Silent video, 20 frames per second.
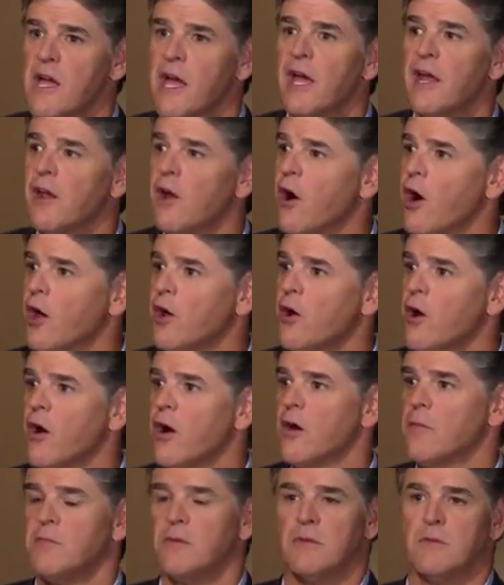an
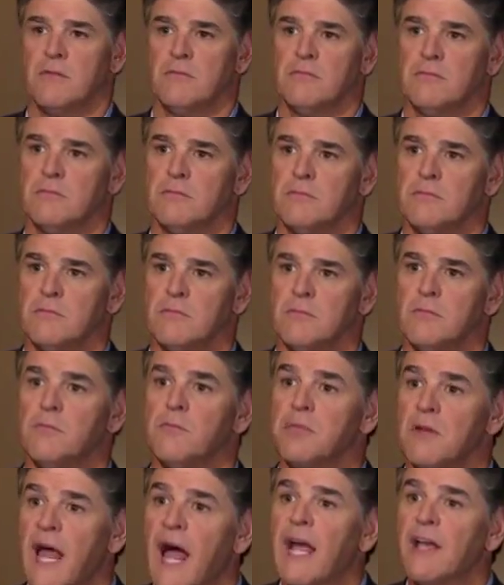unarmed
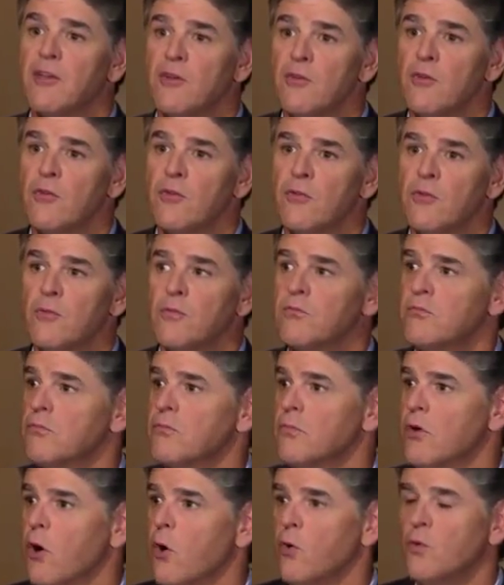black youth
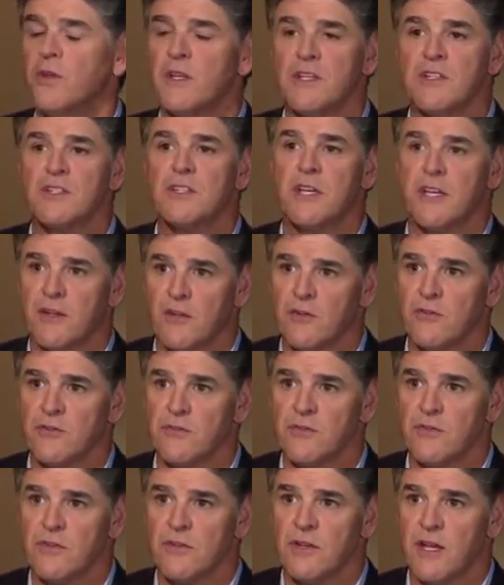holding
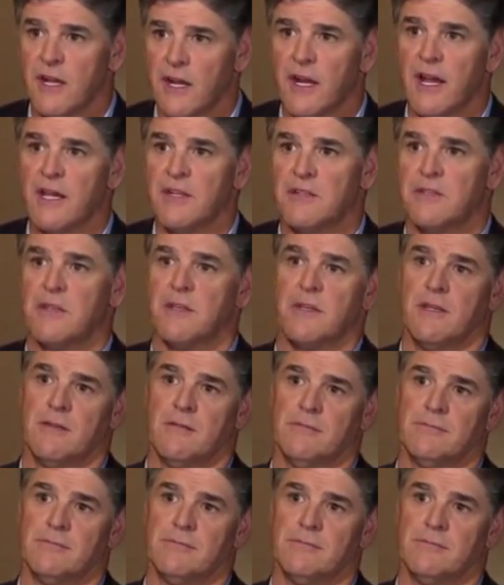Skittles and an iced tea.